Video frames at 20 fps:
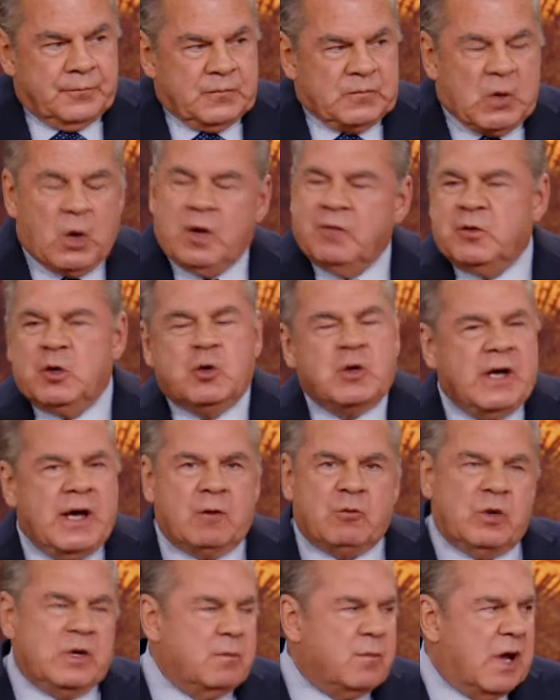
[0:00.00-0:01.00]
So if you
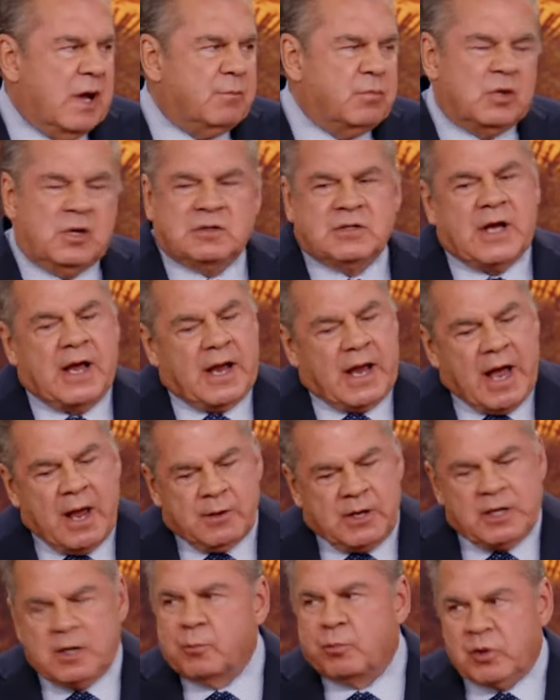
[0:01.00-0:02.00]
can't read my books, I, I
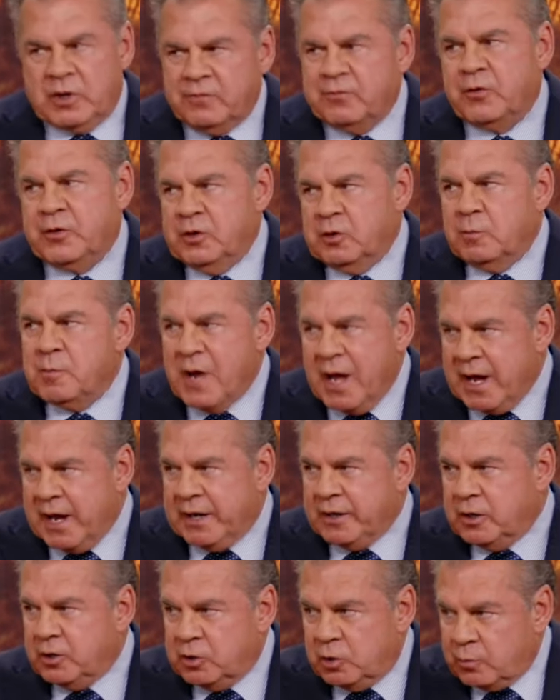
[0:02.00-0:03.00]
need to pray for your
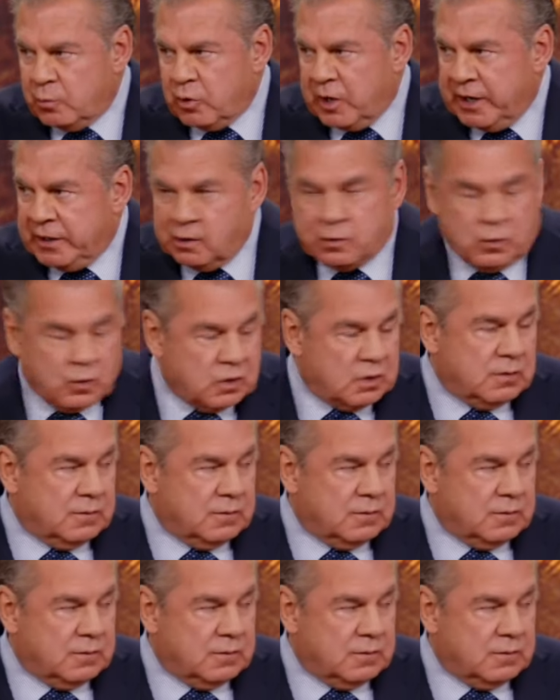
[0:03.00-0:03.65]
mind and your brain to work.